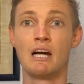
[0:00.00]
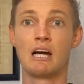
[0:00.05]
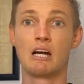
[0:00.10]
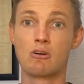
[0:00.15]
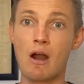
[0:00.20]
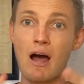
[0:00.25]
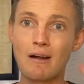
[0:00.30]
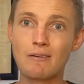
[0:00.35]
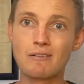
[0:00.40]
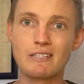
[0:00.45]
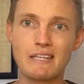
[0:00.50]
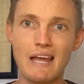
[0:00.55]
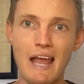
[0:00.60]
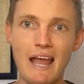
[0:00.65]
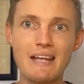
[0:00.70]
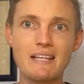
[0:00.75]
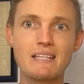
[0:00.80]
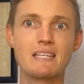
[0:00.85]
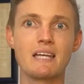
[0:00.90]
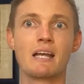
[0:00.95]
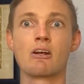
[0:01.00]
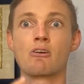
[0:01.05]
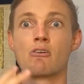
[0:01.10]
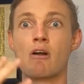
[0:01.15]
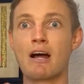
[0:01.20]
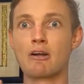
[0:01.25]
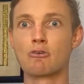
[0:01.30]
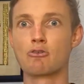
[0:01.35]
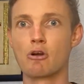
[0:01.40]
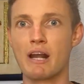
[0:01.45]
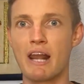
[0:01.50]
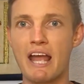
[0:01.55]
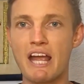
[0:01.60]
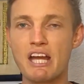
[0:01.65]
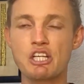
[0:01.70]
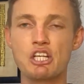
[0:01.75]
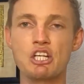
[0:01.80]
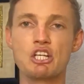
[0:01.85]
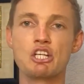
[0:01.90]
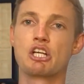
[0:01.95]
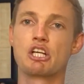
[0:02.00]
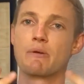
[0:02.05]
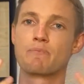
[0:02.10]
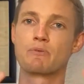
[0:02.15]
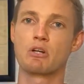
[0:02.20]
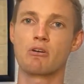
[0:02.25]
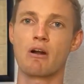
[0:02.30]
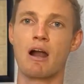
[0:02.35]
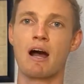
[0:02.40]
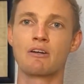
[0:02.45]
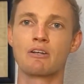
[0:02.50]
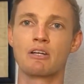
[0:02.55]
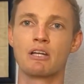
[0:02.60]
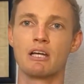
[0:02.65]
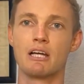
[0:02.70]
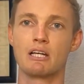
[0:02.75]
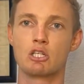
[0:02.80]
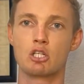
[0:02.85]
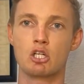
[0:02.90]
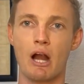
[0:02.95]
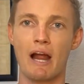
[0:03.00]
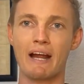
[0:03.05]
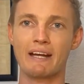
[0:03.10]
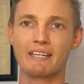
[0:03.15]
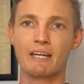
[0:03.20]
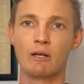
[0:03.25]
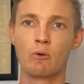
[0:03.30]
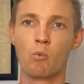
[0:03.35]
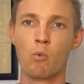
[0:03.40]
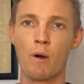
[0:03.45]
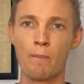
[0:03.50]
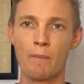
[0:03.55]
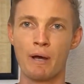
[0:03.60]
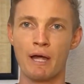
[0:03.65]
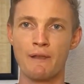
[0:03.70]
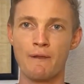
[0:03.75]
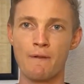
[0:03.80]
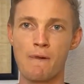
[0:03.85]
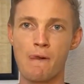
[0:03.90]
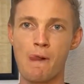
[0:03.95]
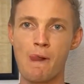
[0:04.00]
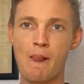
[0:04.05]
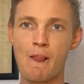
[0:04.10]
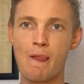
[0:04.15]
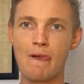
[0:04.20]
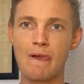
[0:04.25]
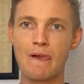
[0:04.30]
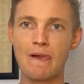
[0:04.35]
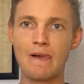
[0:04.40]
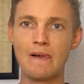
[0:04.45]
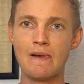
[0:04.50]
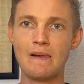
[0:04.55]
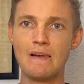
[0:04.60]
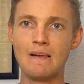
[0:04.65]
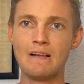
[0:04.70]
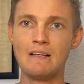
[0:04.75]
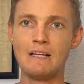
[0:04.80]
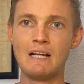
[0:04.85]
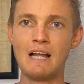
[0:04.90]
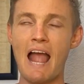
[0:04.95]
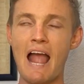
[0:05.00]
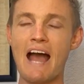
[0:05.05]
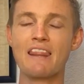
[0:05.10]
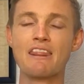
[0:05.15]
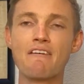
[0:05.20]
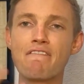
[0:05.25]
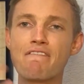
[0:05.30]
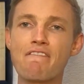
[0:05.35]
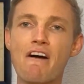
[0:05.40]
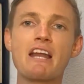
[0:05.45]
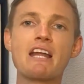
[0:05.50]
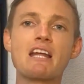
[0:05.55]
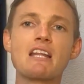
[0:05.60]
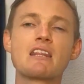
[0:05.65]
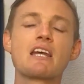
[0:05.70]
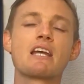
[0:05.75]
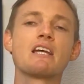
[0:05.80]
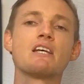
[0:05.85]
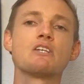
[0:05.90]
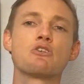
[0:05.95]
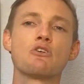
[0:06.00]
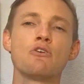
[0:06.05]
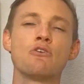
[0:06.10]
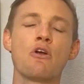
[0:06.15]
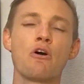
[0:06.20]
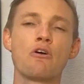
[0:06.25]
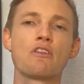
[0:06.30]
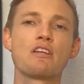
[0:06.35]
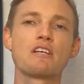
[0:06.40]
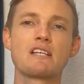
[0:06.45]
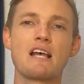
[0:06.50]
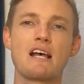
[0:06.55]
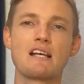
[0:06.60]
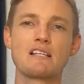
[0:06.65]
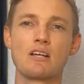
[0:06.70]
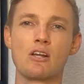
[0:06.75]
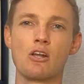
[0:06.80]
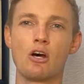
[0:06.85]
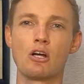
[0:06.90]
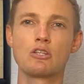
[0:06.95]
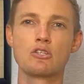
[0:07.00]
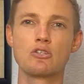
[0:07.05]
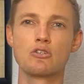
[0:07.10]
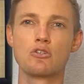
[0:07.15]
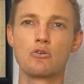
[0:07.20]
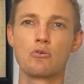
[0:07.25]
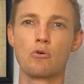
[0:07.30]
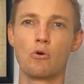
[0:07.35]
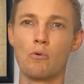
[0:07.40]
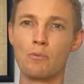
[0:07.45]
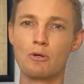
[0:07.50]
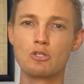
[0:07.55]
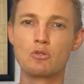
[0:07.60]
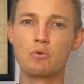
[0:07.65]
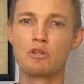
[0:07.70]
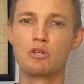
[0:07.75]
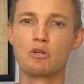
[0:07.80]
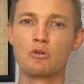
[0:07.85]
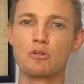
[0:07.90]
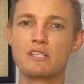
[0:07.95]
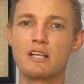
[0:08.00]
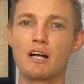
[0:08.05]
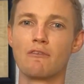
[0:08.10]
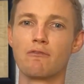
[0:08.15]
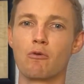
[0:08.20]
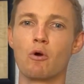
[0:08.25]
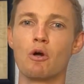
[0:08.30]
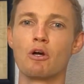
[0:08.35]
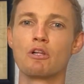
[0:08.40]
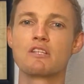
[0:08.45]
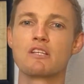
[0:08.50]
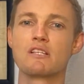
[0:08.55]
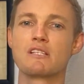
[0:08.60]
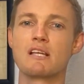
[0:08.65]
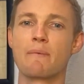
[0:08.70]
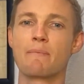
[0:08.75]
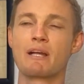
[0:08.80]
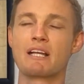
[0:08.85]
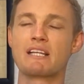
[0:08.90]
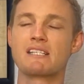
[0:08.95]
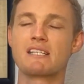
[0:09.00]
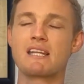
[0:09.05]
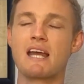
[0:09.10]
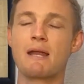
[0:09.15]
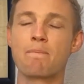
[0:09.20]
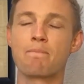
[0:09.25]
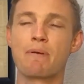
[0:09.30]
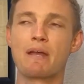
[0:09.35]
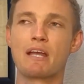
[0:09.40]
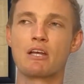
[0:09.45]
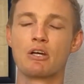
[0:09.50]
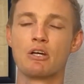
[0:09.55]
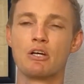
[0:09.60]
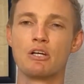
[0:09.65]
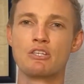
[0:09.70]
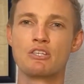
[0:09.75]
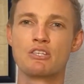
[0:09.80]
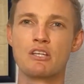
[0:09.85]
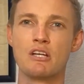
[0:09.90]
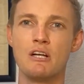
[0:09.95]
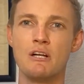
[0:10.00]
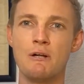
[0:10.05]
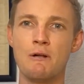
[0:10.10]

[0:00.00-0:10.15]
around dating, around relationships, around attracting women. And the funny thing is, you know, this has a lot to do almost with your self-worth to some extent, because